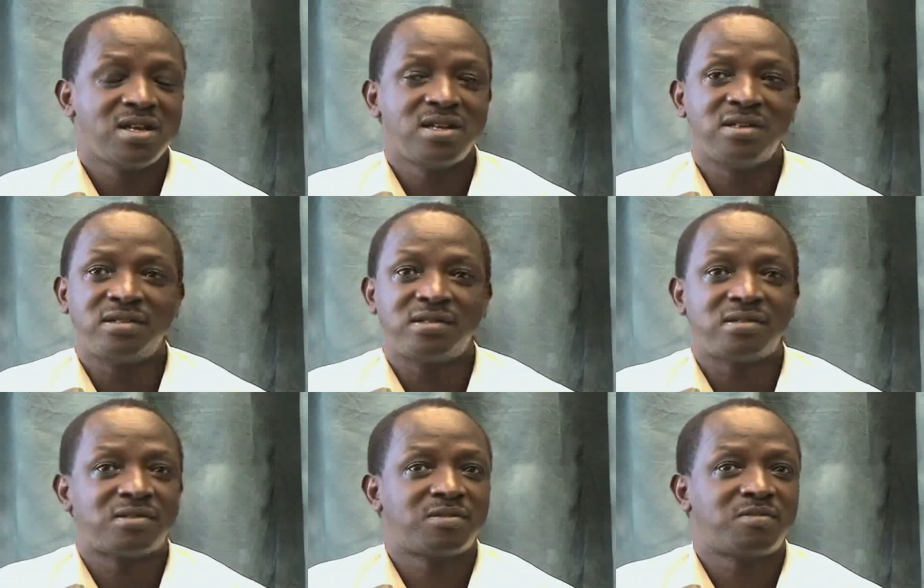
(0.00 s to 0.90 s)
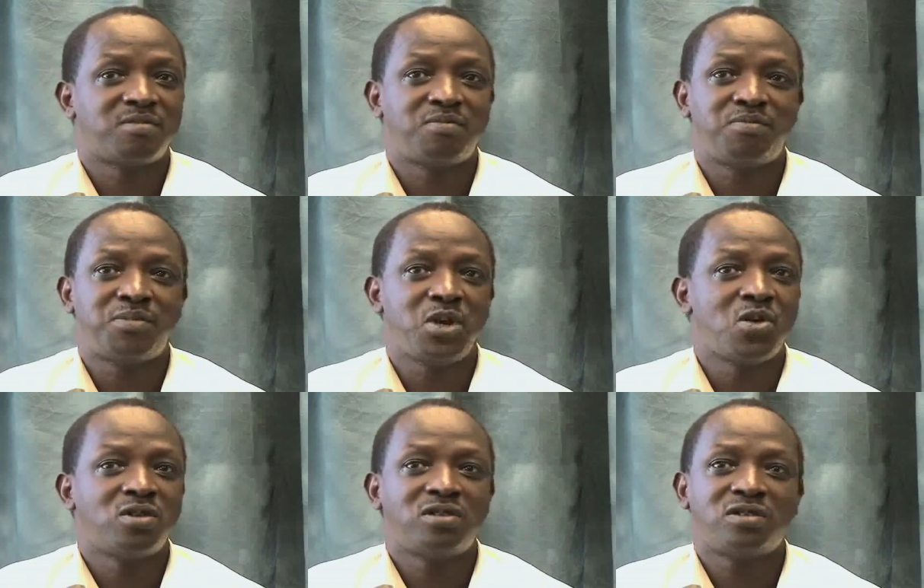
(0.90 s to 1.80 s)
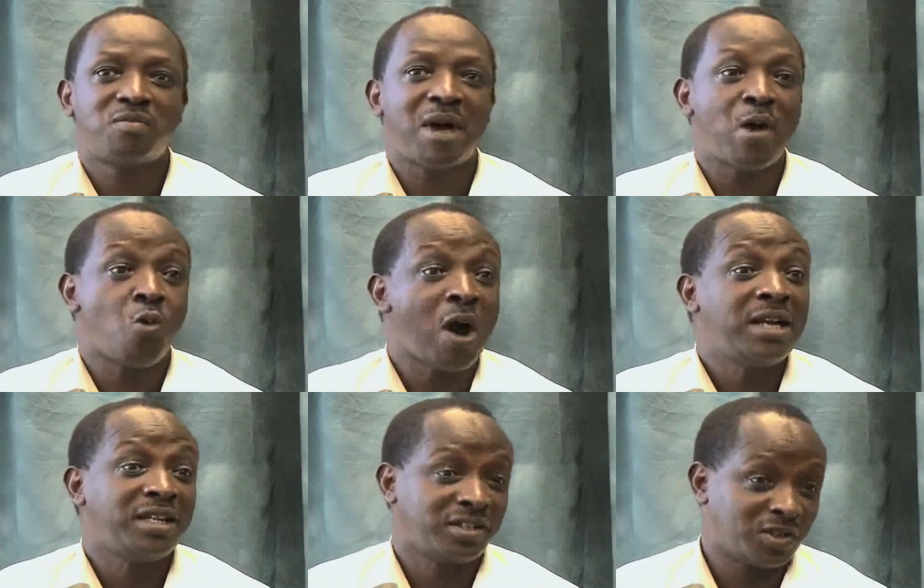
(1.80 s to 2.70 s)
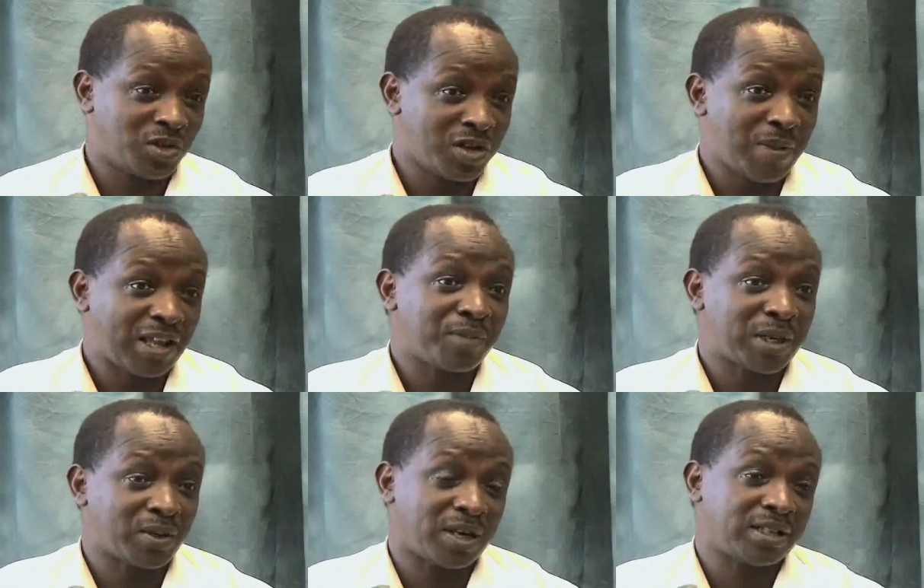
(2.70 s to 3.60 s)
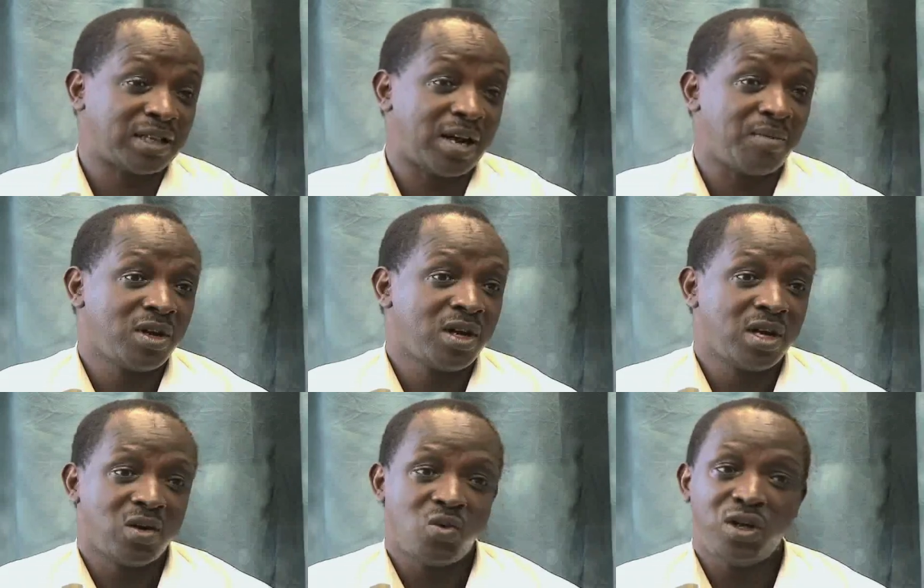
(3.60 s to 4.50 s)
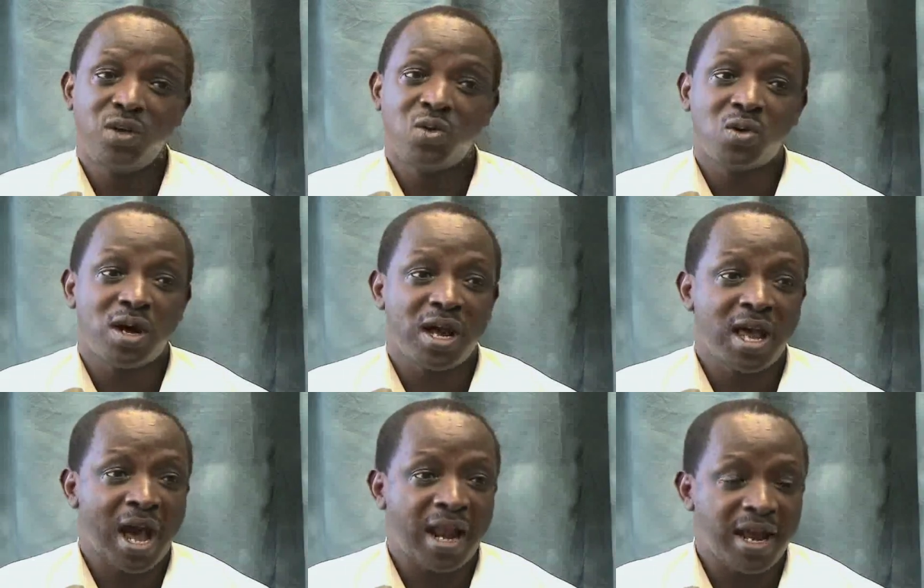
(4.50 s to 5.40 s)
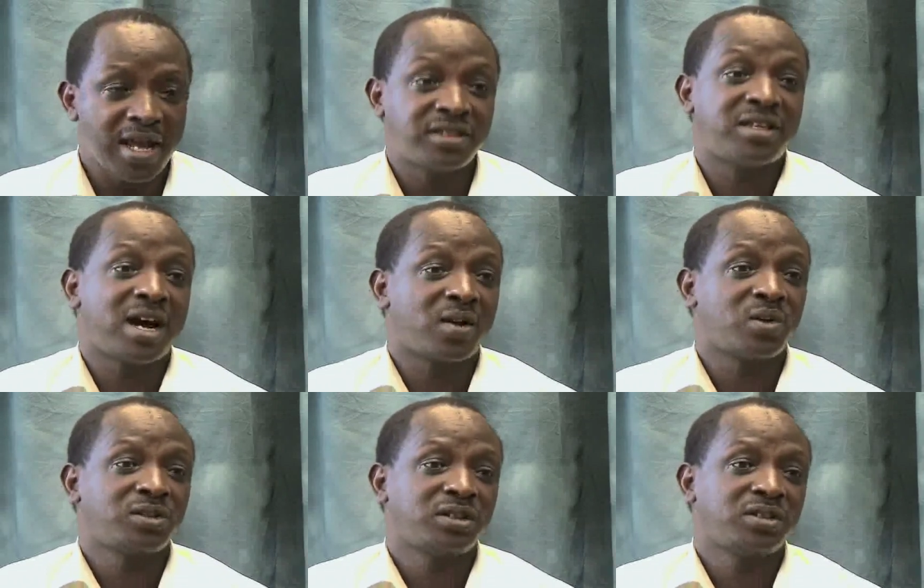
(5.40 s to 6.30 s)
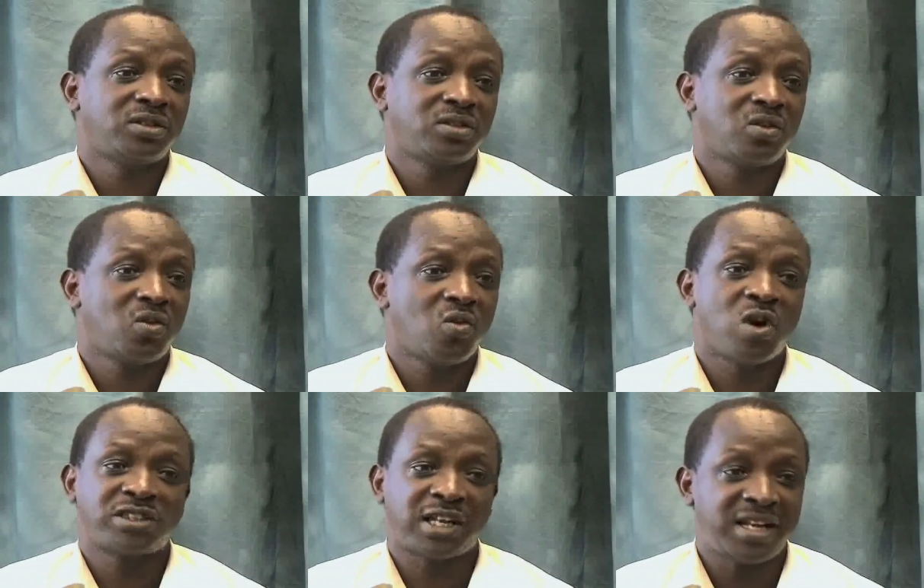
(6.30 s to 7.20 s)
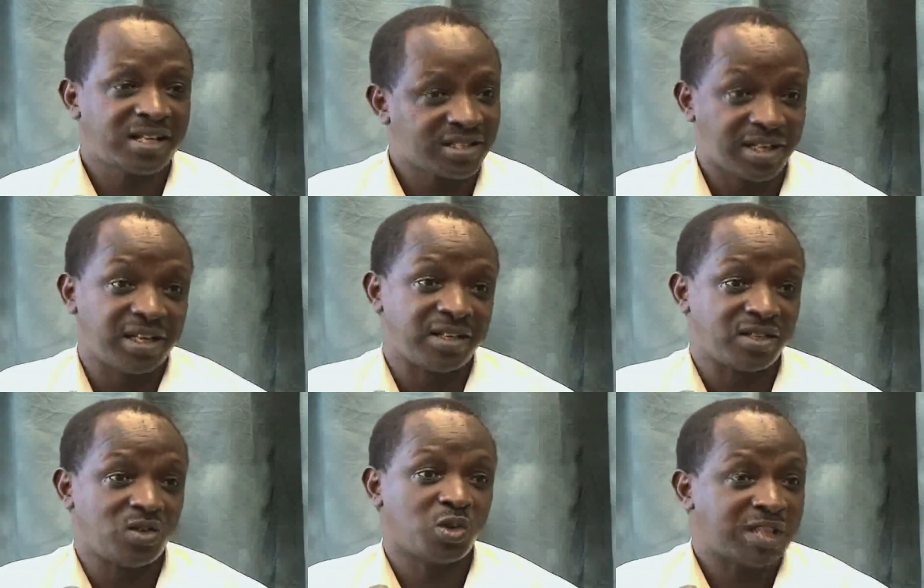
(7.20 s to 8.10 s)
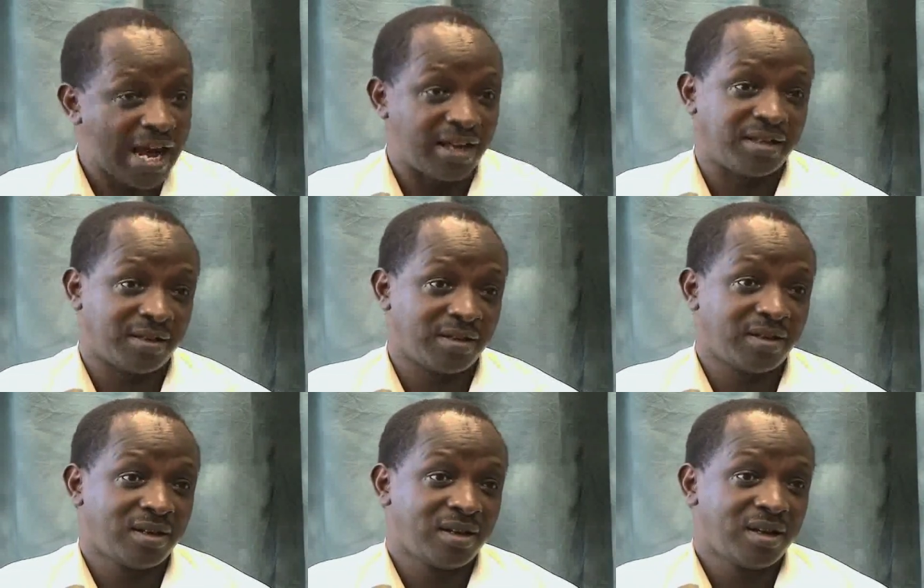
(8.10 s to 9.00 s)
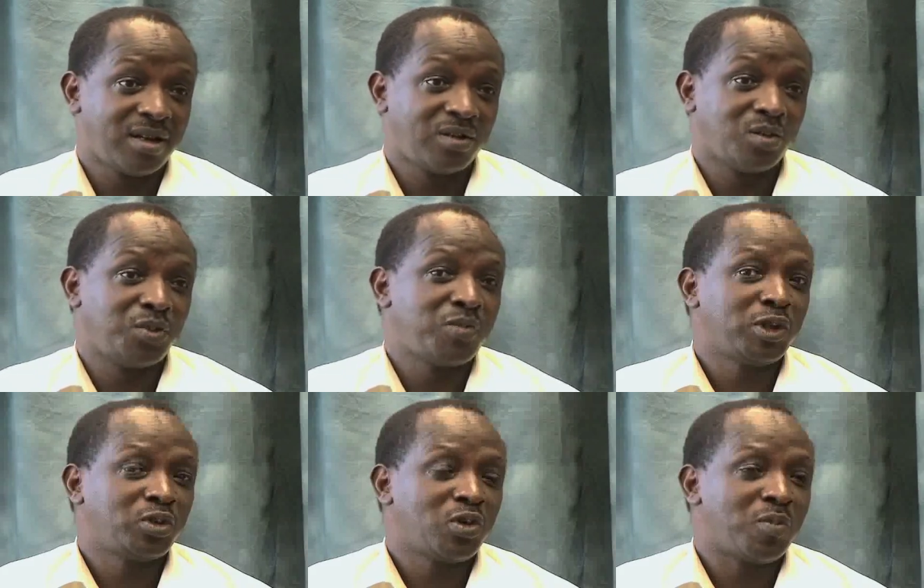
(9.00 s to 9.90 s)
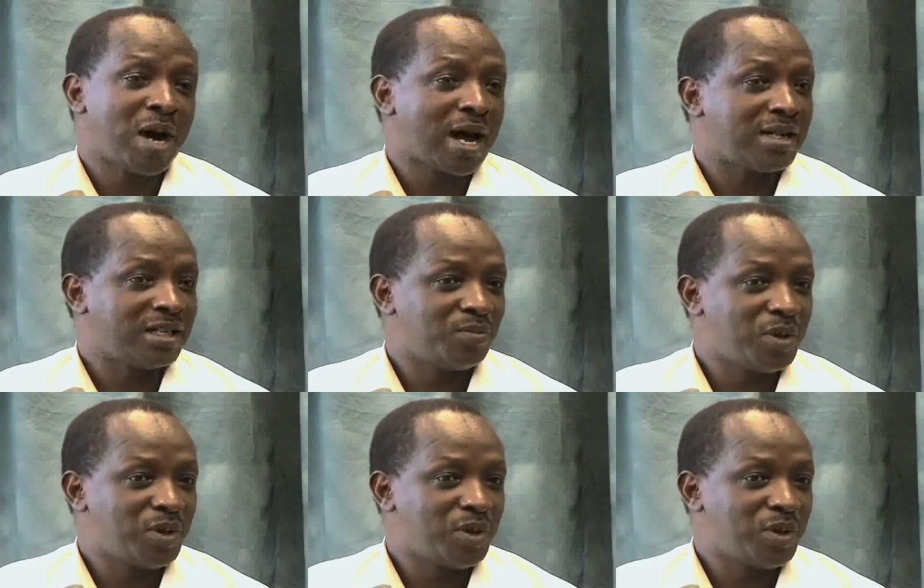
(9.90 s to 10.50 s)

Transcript: is beyond my wildest dream at that particular time. We knew an AIDS diagnosis was a death sentence. You died. To be able to go back and tell